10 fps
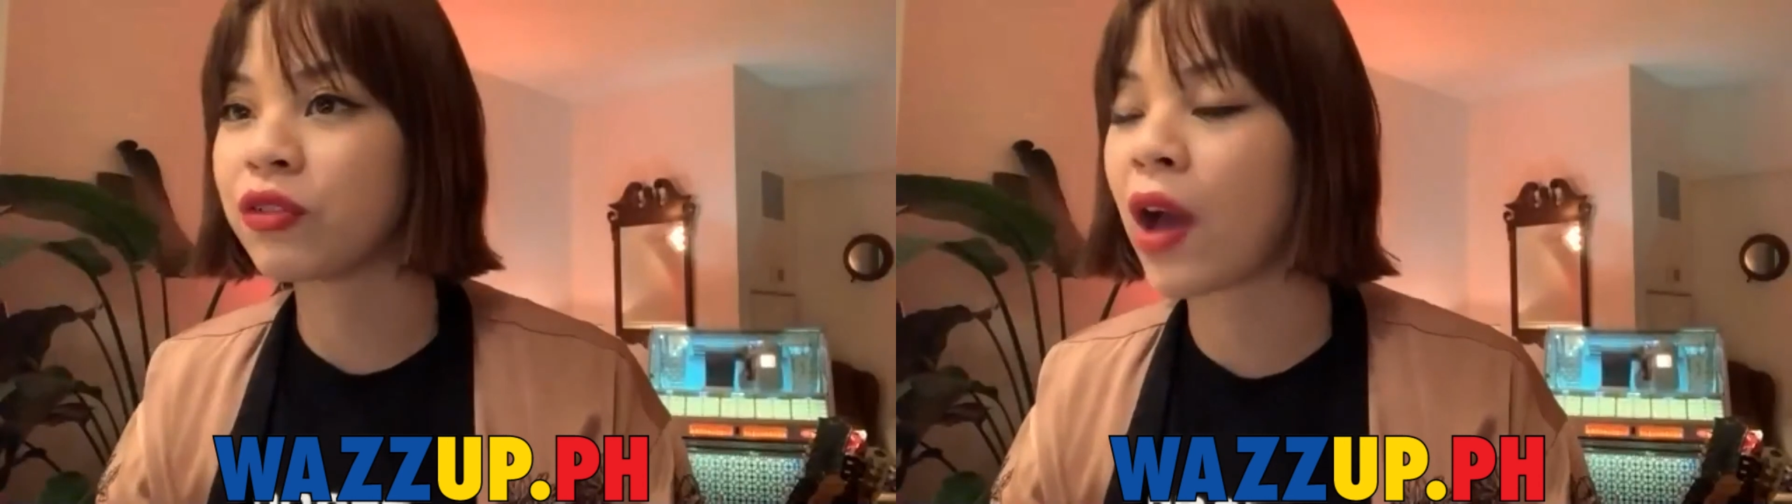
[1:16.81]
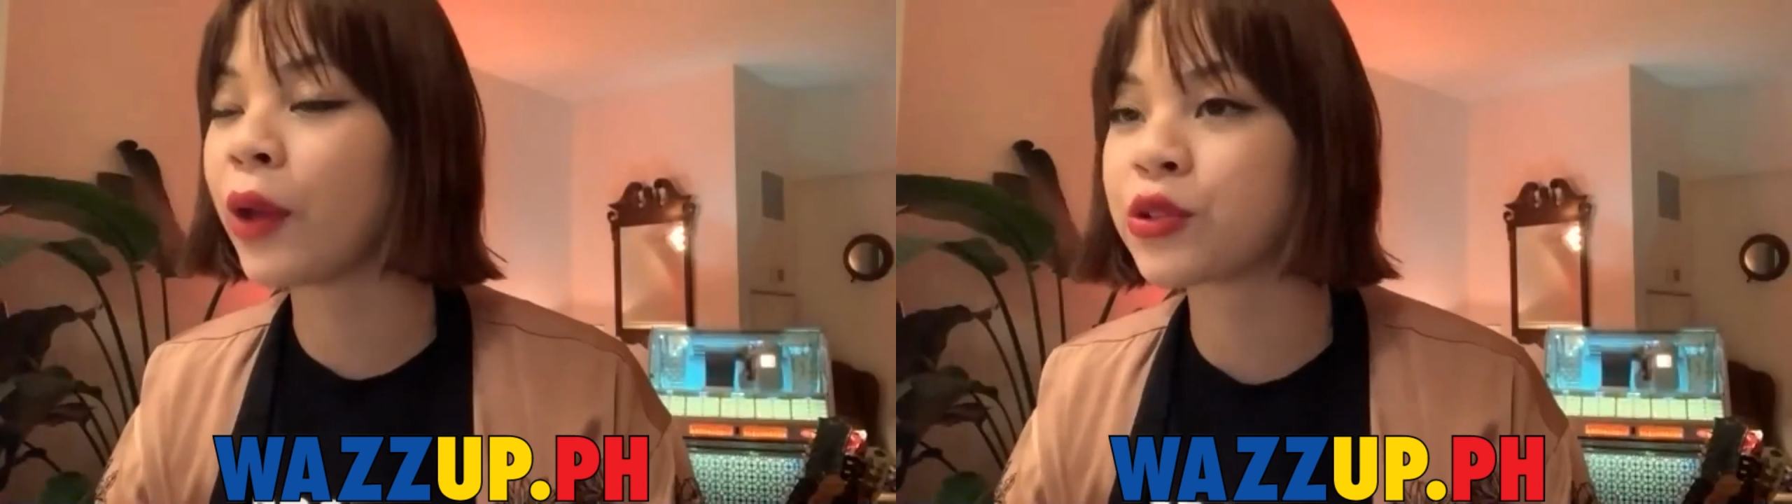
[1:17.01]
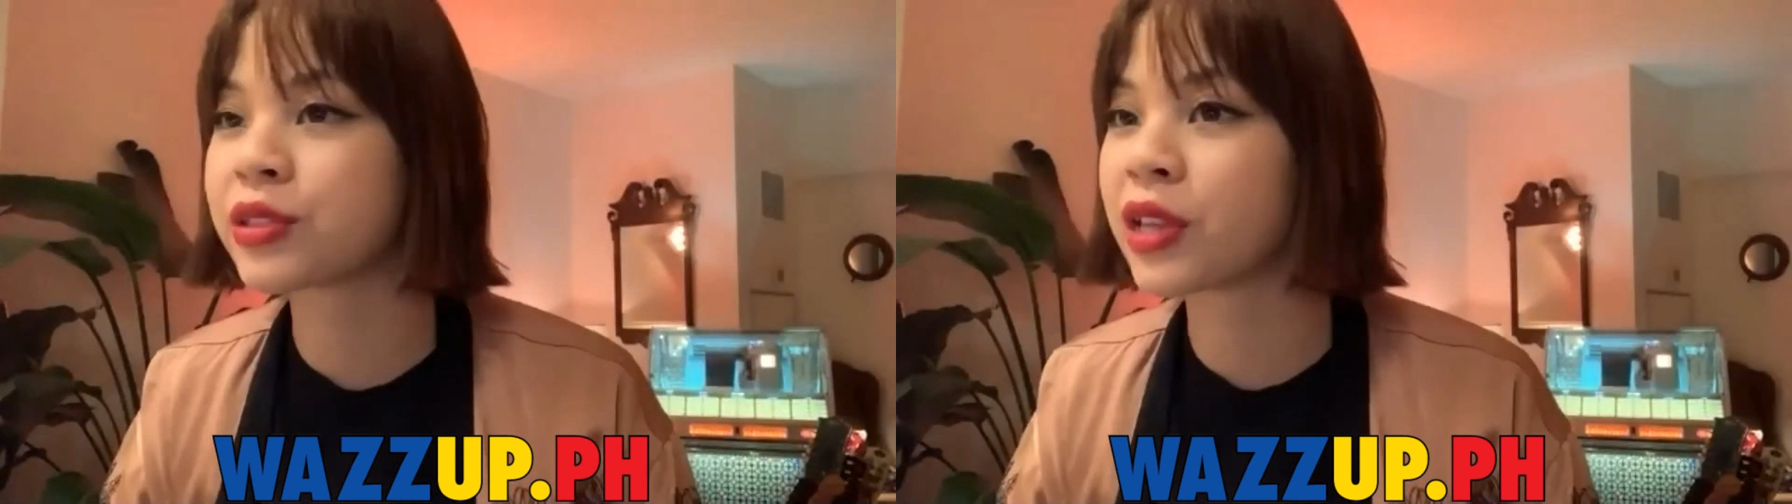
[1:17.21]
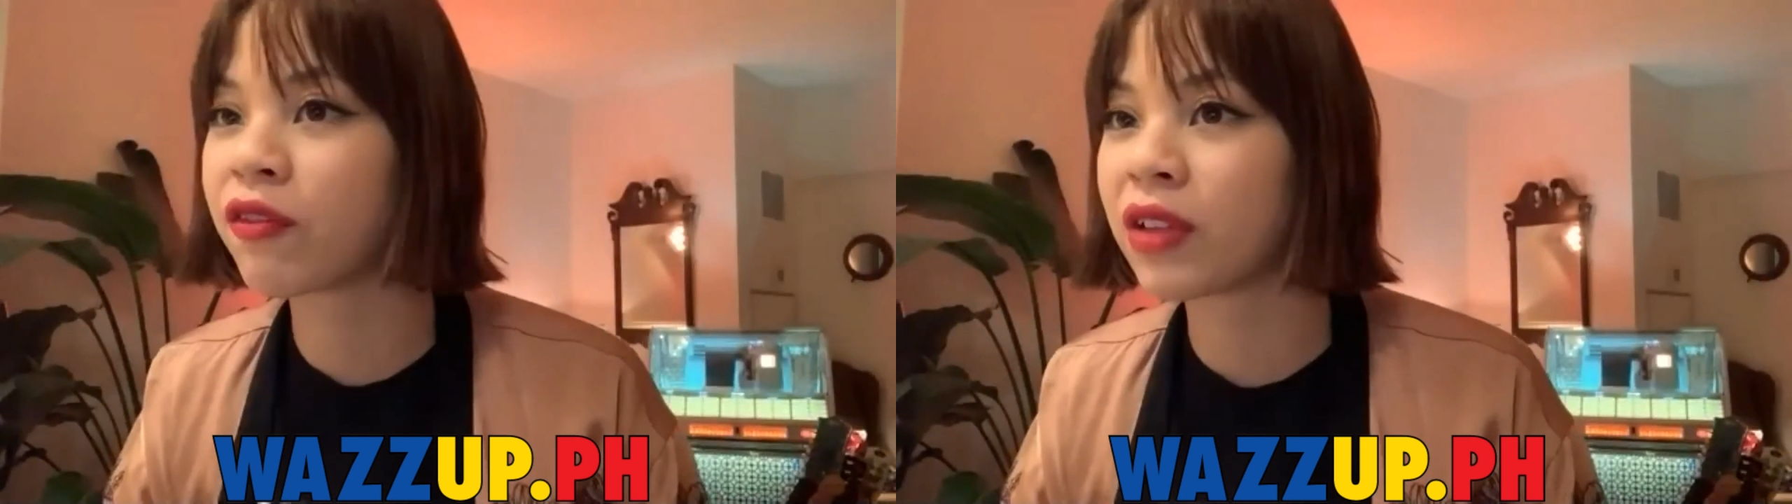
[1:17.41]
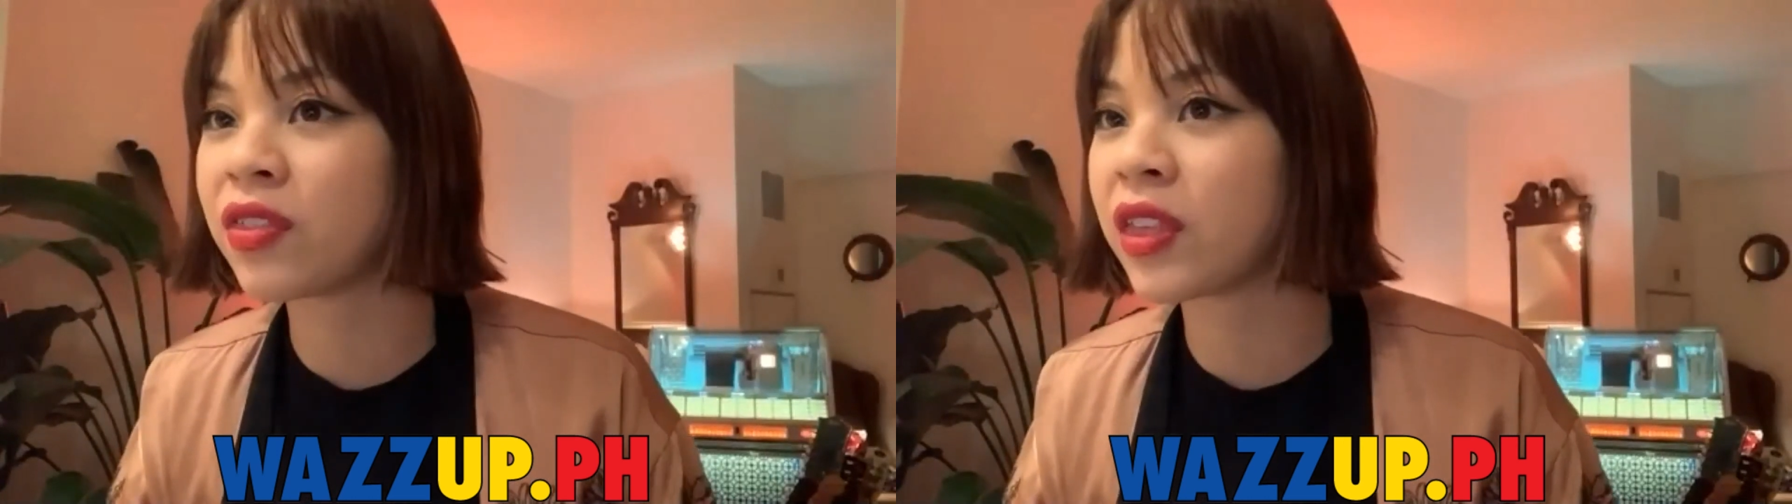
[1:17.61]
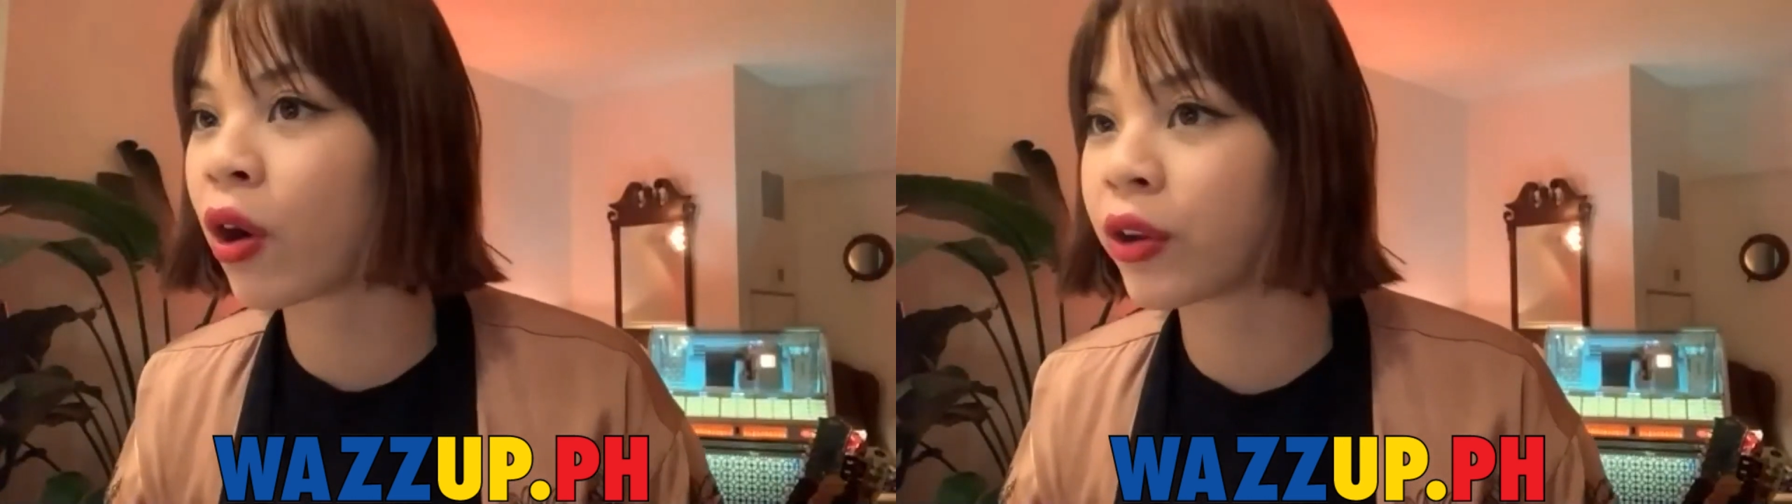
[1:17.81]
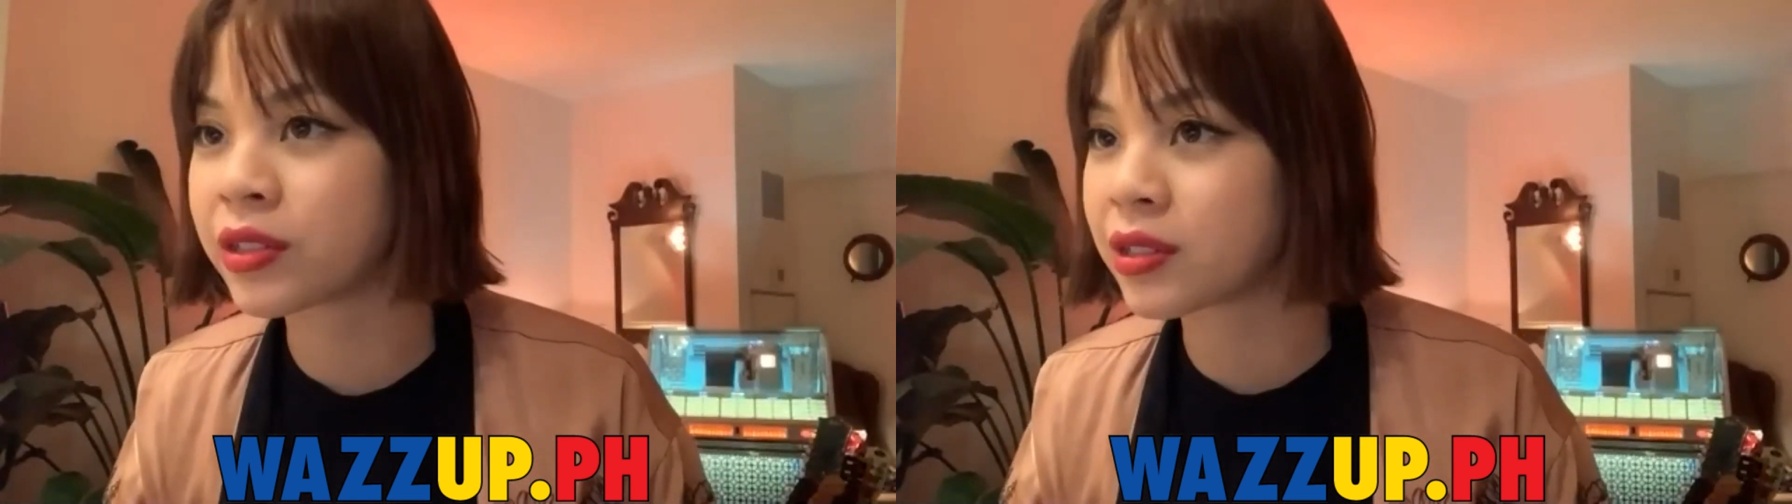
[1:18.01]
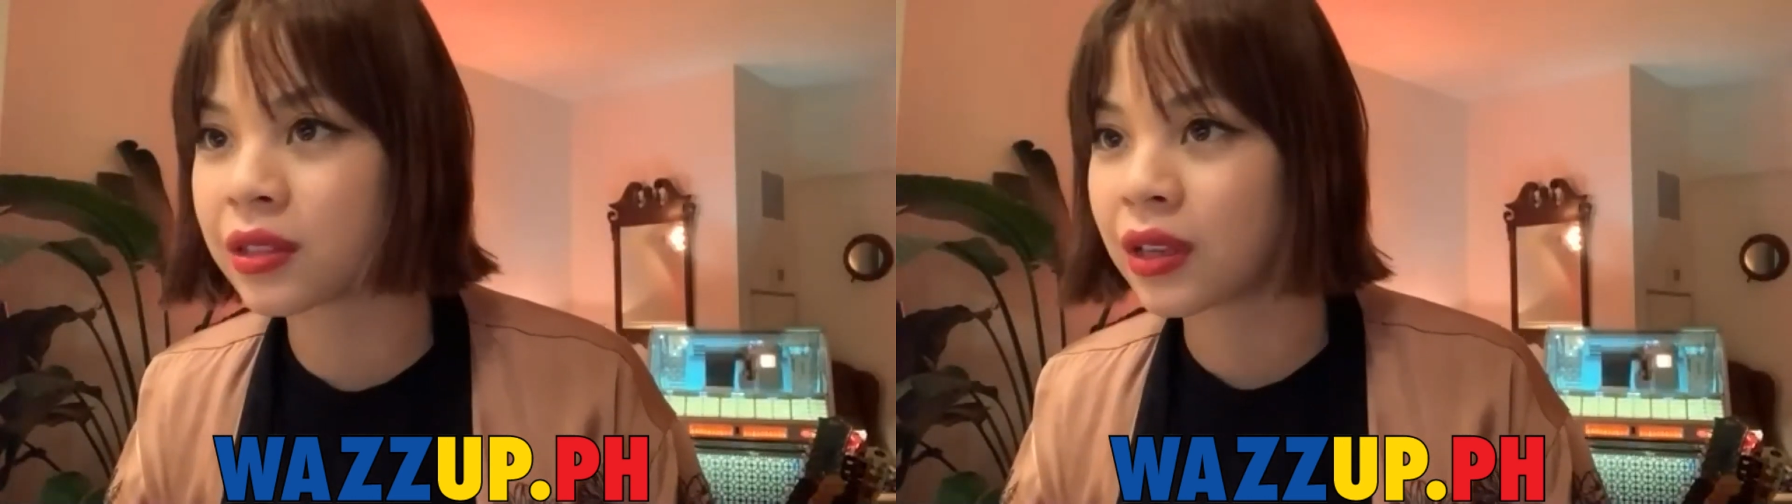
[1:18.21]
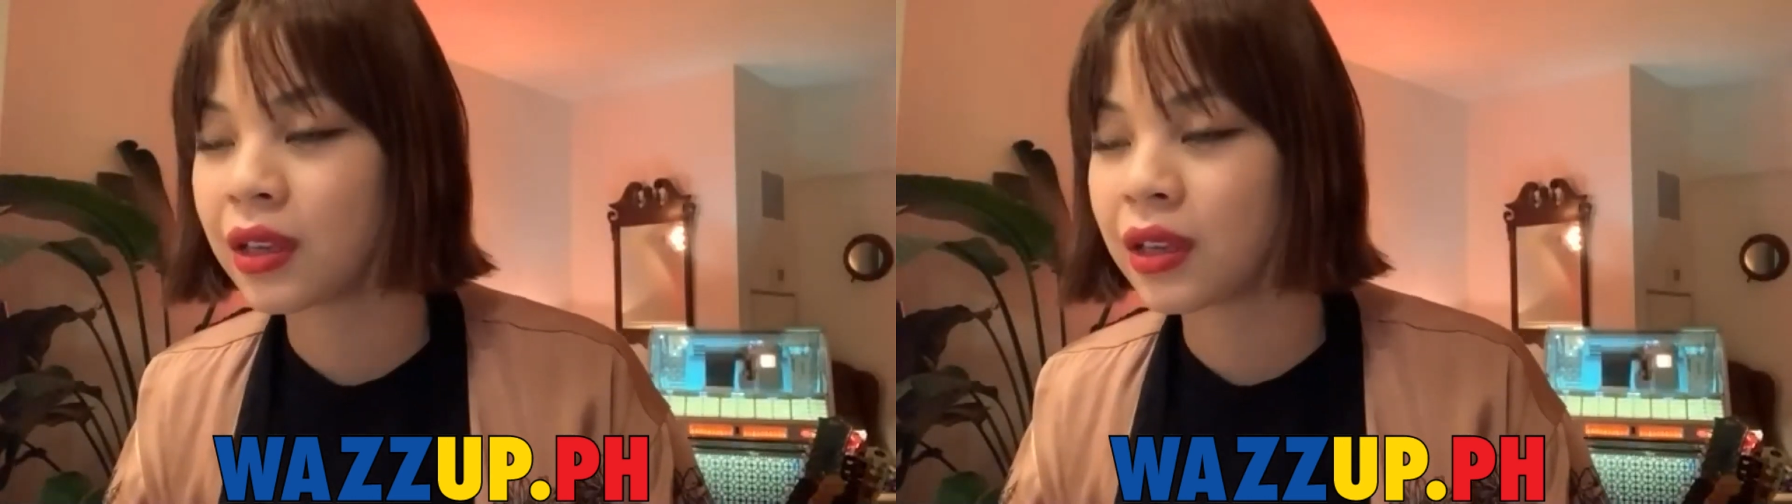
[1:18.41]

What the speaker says: found yourself in the arts.